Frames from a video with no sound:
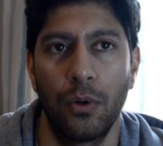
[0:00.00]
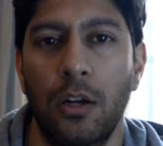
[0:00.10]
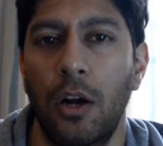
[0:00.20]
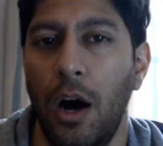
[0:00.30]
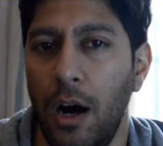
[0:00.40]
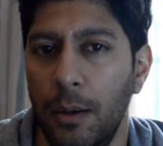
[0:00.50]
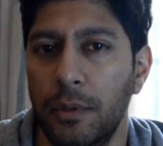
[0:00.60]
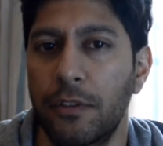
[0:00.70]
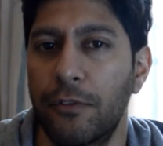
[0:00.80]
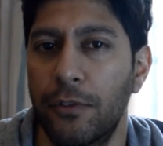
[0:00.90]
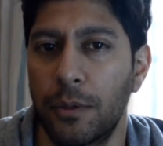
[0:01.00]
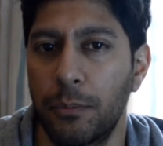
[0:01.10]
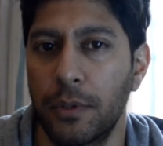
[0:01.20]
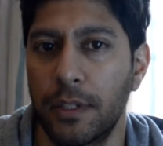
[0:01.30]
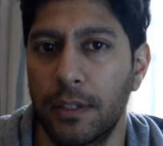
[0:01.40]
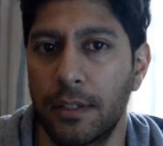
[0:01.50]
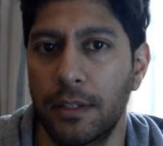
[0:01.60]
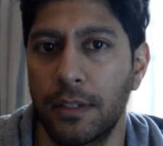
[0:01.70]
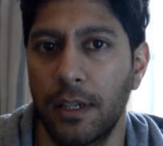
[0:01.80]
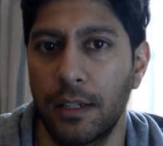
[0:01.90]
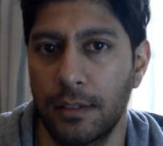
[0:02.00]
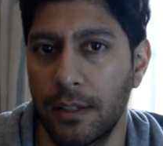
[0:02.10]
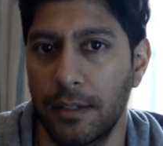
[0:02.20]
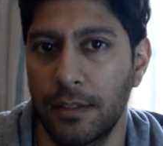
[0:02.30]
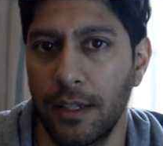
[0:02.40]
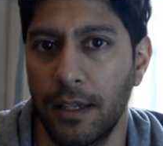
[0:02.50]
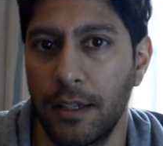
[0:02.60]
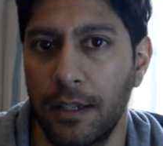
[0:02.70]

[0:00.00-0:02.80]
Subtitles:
carbon footprint, as they say.